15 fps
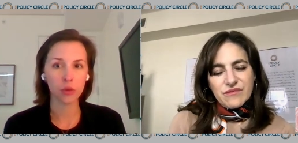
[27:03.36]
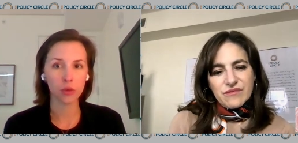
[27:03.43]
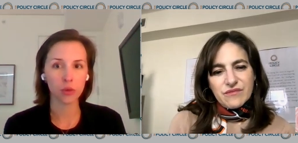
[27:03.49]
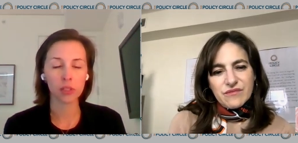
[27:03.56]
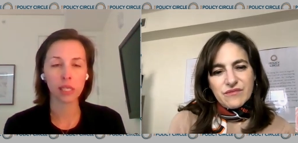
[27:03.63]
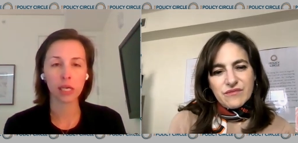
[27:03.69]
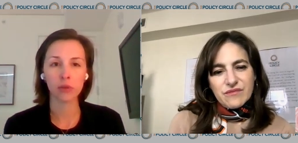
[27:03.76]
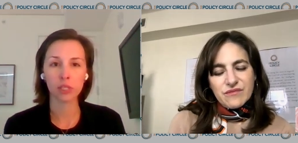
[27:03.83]
Speaker 1: your
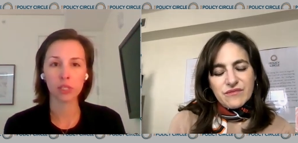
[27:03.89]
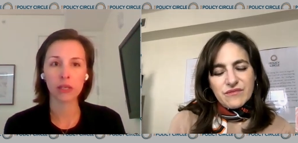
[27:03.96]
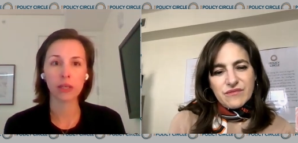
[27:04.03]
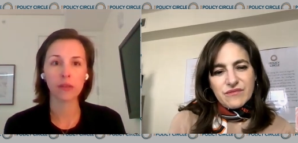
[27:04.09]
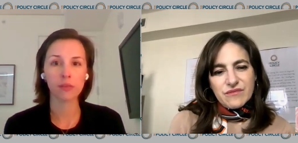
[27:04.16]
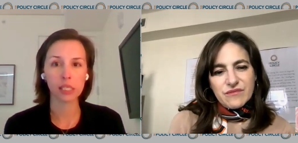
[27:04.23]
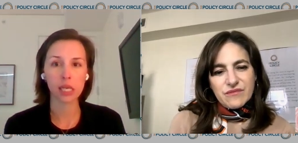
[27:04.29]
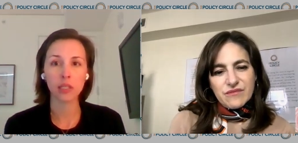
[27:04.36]
Secretary
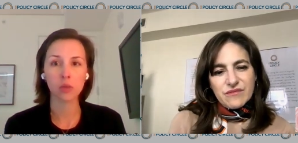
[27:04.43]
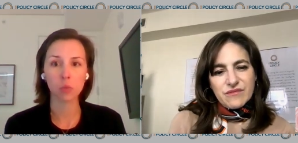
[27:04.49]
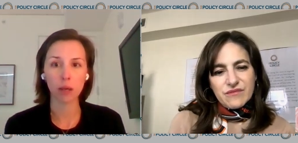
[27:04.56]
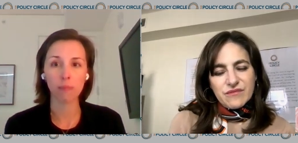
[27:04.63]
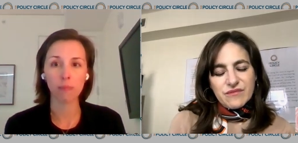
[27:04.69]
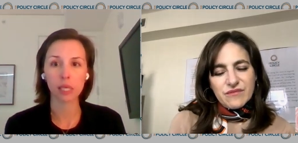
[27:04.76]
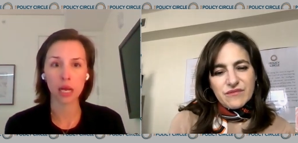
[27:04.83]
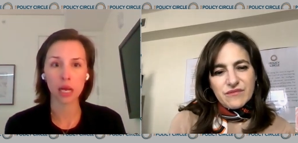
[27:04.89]
of State's
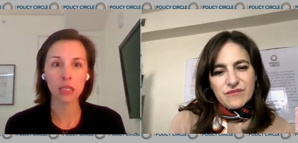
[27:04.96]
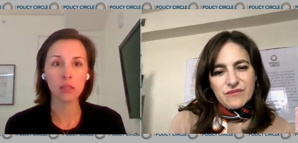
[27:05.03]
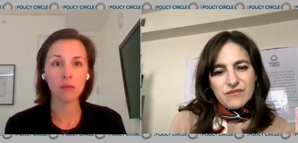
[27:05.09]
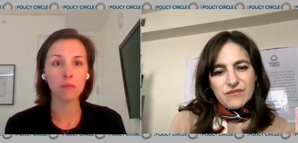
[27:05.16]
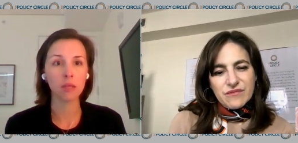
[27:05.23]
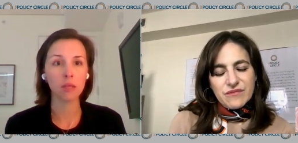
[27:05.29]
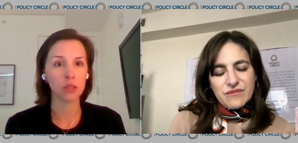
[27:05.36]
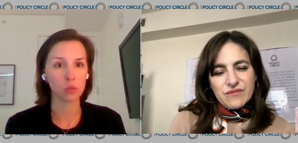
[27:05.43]
website
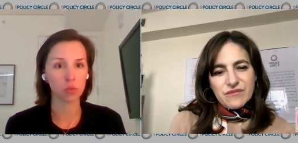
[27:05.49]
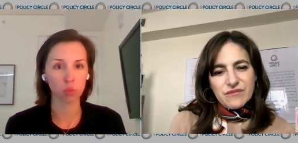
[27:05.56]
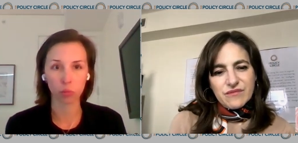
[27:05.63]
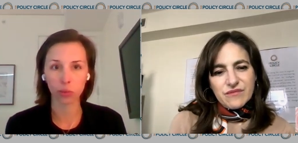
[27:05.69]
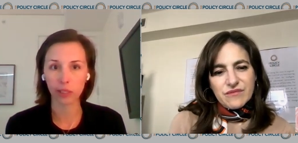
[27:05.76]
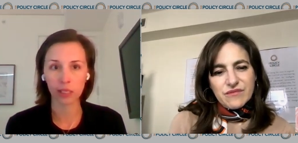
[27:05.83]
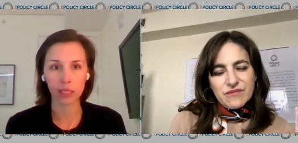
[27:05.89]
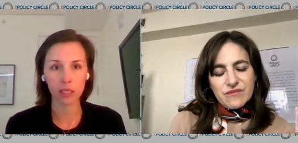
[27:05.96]
is
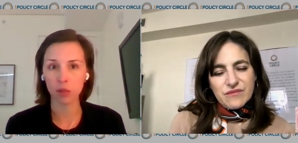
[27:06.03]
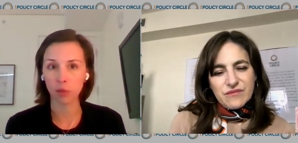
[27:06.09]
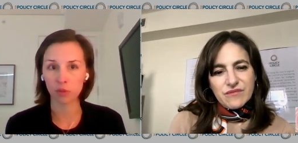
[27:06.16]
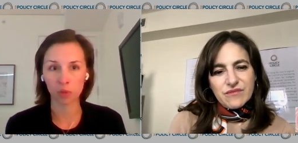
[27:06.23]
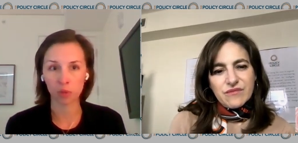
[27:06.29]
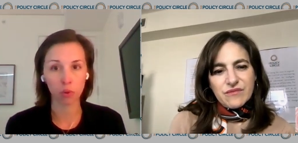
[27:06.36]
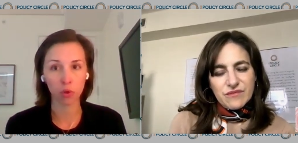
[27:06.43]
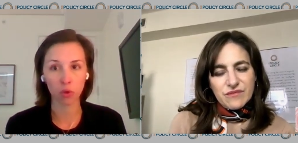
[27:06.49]
really the,
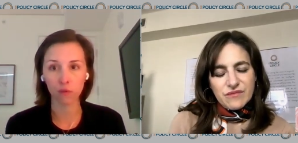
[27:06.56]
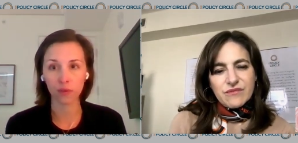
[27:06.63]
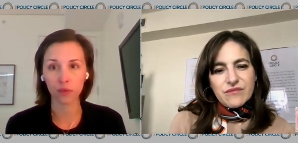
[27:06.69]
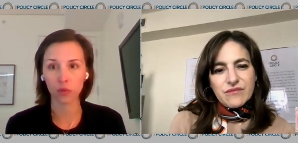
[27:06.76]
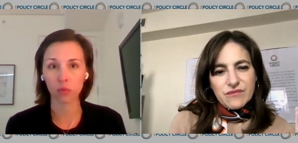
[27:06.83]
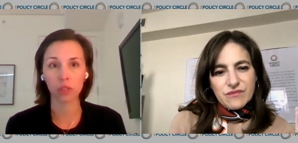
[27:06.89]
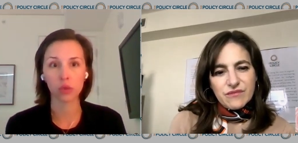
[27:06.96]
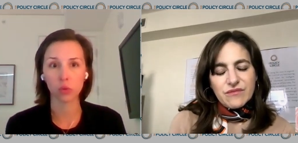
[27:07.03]
the
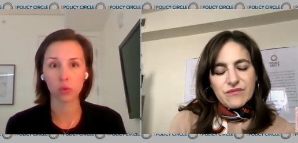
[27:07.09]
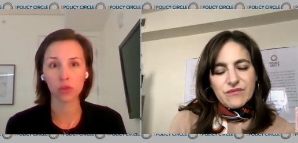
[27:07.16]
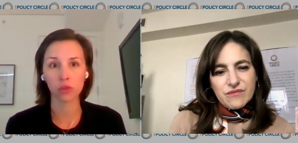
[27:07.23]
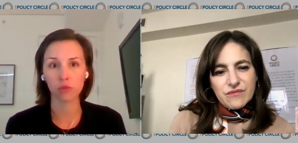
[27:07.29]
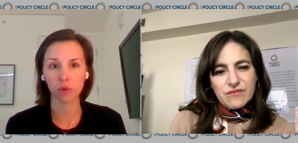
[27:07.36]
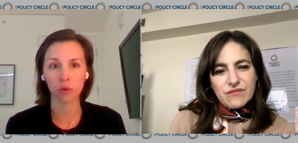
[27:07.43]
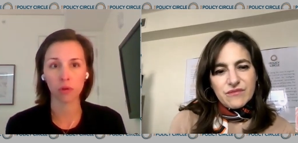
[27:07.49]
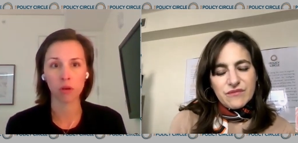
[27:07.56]
perfect resource
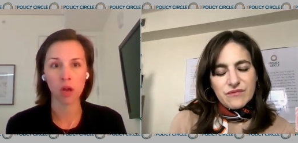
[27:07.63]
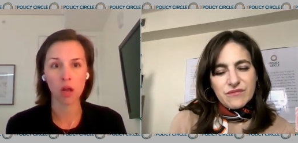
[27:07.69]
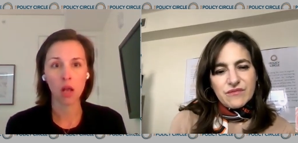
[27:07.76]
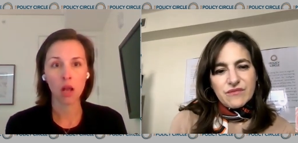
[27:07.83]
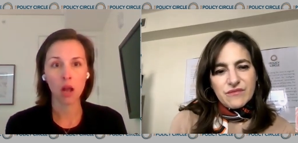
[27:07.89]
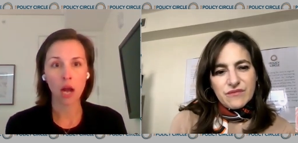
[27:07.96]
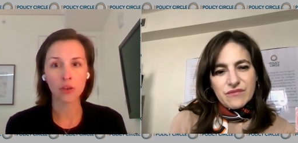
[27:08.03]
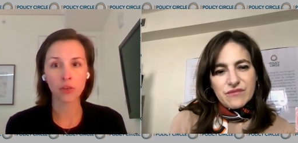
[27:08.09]
for
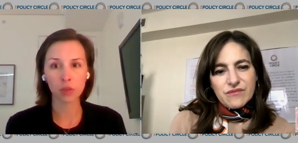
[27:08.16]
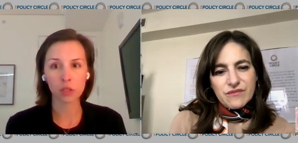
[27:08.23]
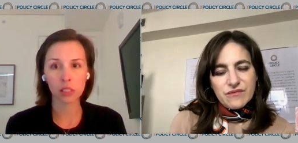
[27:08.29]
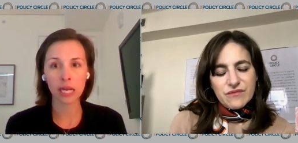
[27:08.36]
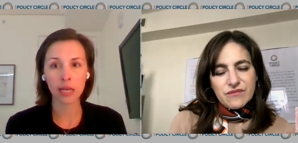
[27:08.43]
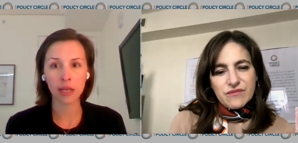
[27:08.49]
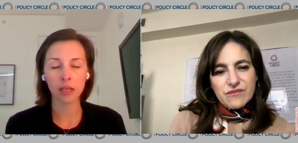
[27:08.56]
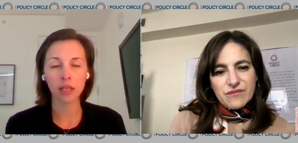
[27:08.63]

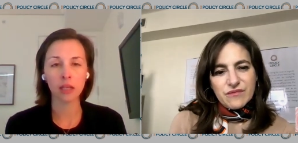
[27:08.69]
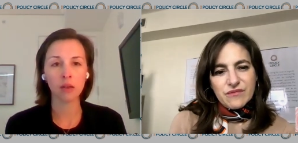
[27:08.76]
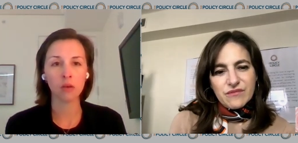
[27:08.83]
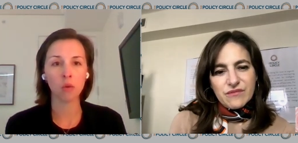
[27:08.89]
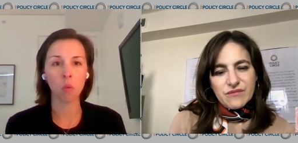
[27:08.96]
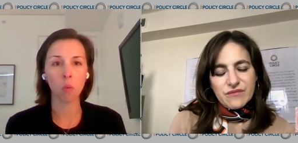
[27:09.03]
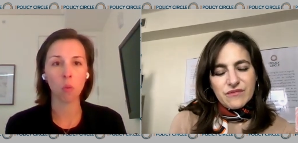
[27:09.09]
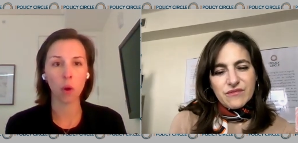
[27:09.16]

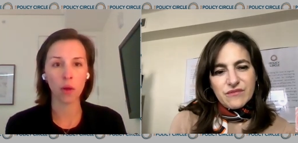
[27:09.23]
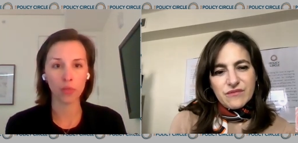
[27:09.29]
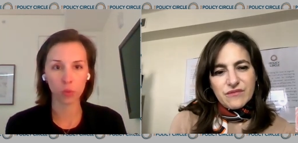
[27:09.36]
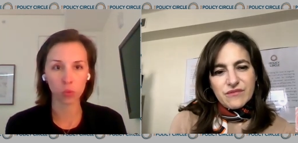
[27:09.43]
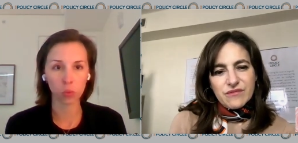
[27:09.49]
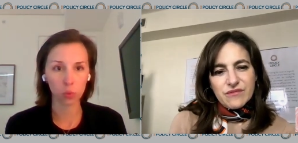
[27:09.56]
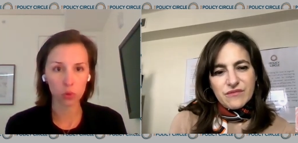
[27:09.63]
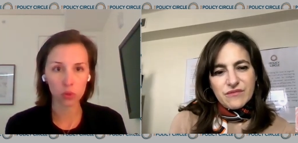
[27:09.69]
understanding what the
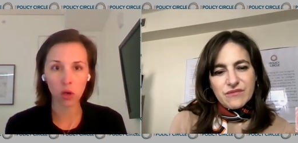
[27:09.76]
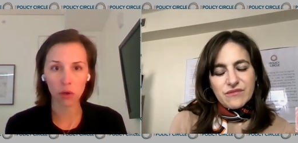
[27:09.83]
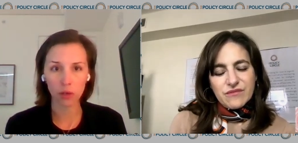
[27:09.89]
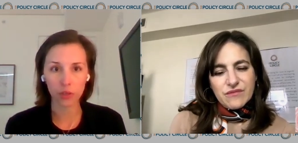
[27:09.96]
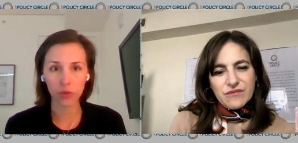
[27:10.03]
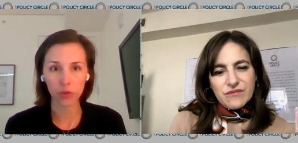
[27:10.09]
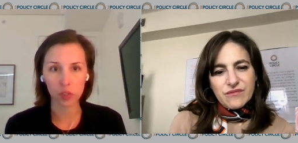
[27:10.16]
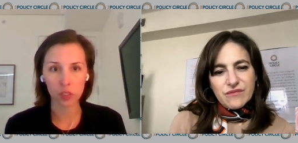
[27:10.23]
rules are
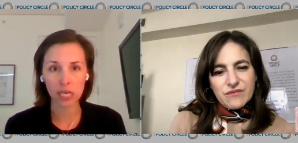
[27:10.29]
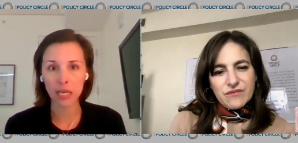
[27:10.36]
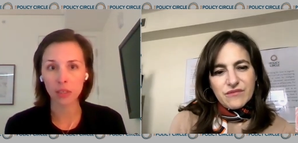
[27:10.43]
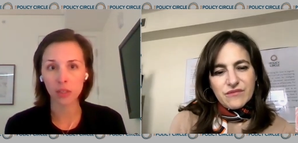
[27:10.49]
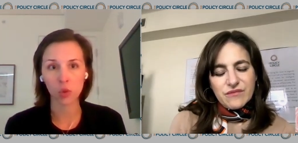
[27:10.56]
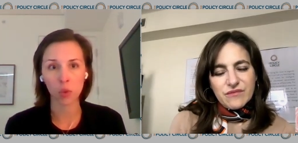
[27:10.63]
in your state.